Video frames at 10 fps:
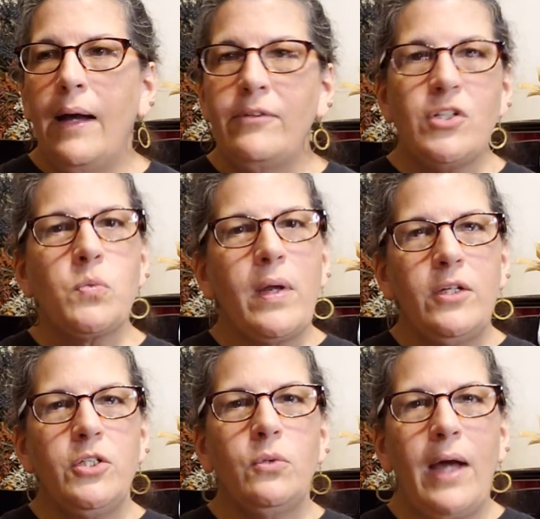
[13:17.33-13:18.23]
I just
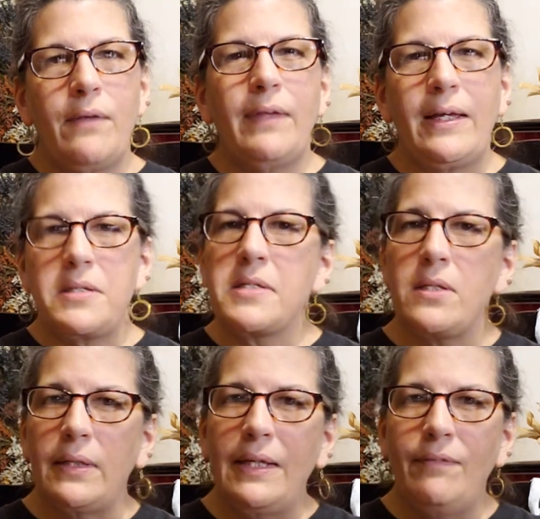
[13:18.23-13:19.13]
want to do kind of like a
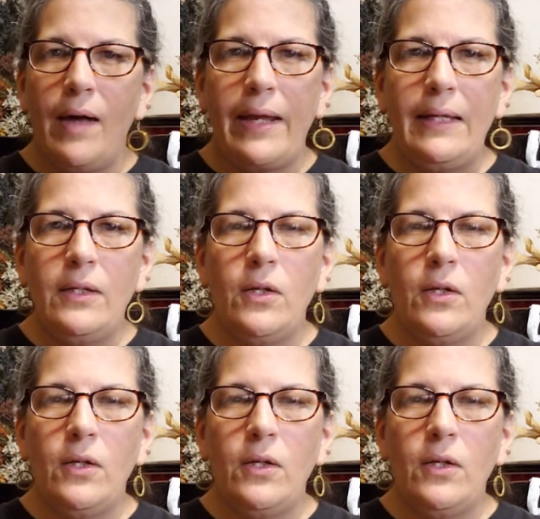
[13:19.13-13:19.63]
sleeve on it.